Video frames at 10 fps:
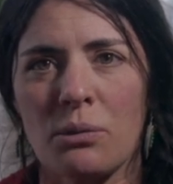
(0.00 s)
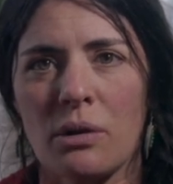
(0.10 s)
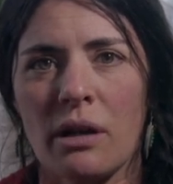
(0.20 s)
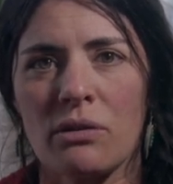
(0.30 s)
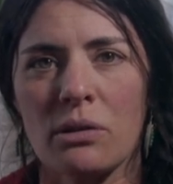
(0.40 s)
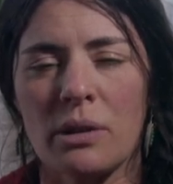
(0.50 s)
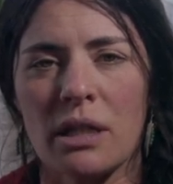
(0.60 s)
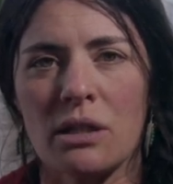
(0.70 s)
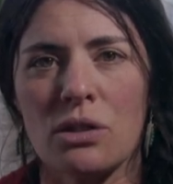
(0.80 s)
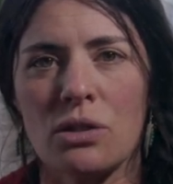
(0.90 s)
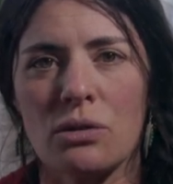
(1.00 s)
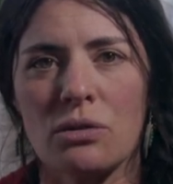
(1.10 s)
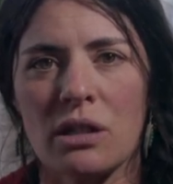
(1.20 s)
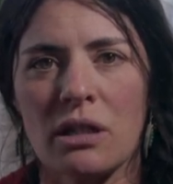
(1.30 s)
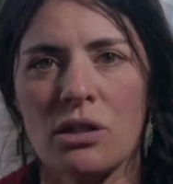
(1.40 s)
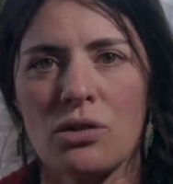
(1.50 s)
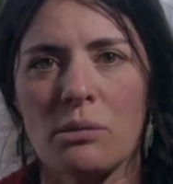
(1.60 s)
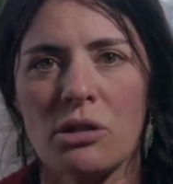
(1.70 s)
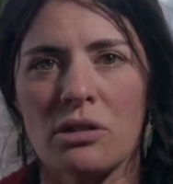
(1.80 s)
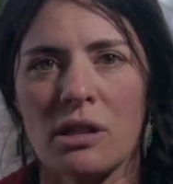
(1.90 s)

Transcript: and whatever we can do to contribute